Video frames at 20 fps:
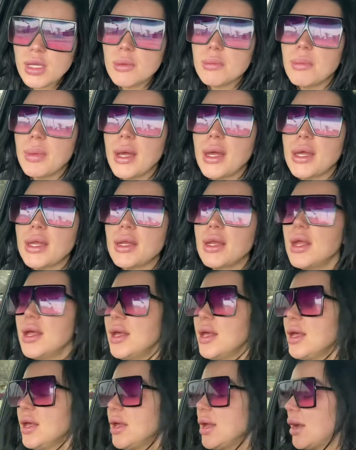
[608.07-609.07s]
But
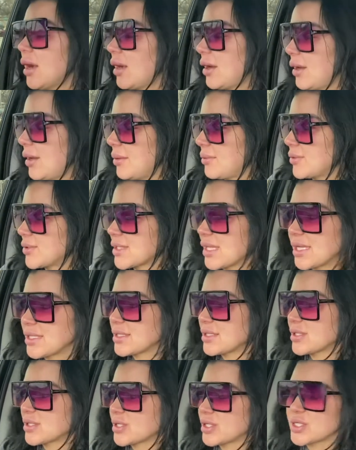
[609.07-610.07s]

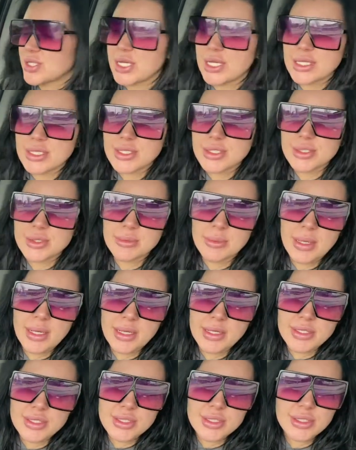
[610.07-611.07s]
Wisconsin's just changed so
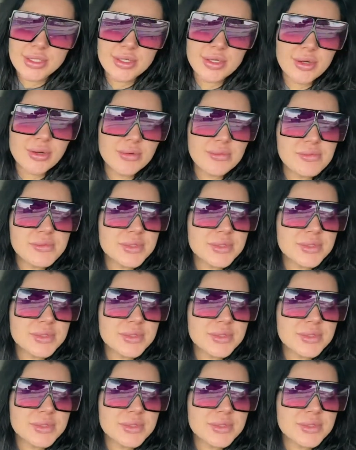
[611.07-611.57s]
much, you know,